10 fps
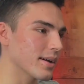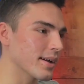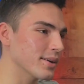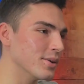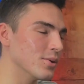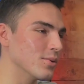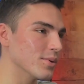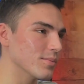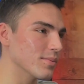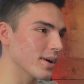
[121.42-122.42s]
I
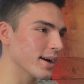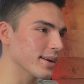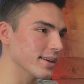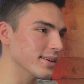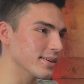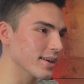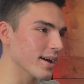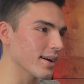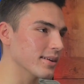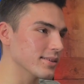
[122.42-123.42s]
knew I needed
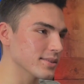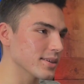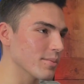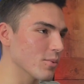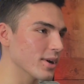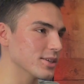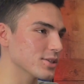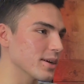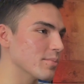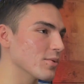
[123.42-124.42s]
God in some way,
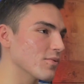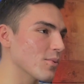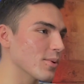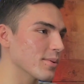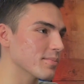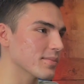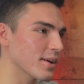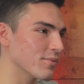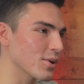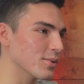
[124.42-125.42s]
shape, or form.
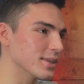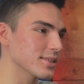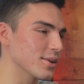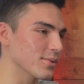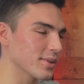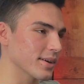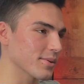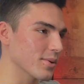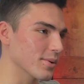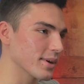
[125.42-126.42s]
I've always known that
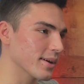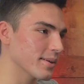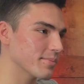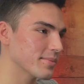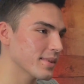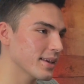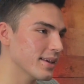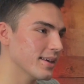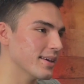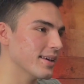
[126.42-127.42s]
growing up.
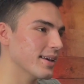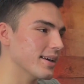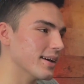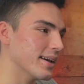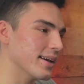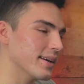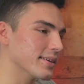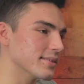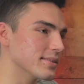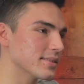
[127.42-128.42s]

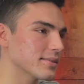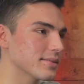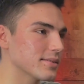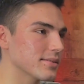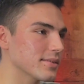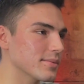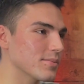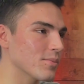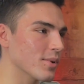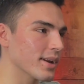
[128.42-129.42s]
And
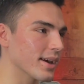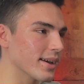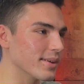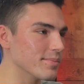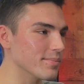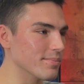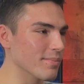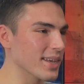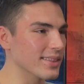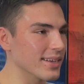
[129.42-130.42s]
when I
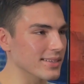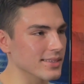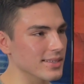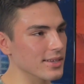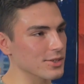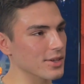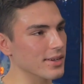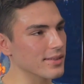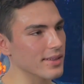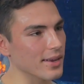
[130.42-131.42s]
made that
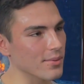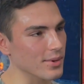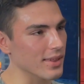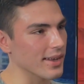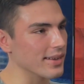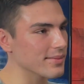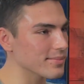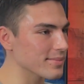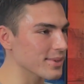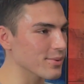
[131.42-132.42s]
decision, they were like,
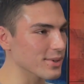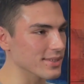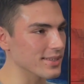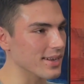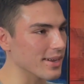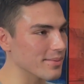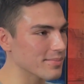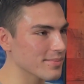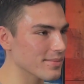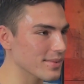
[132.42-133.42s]
it was a
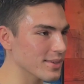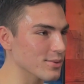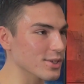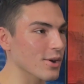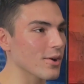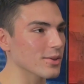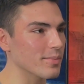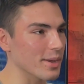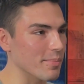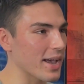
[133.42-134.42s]
call to
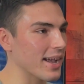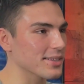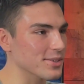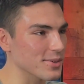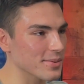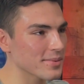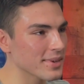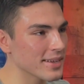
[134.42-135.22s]
be a pastor.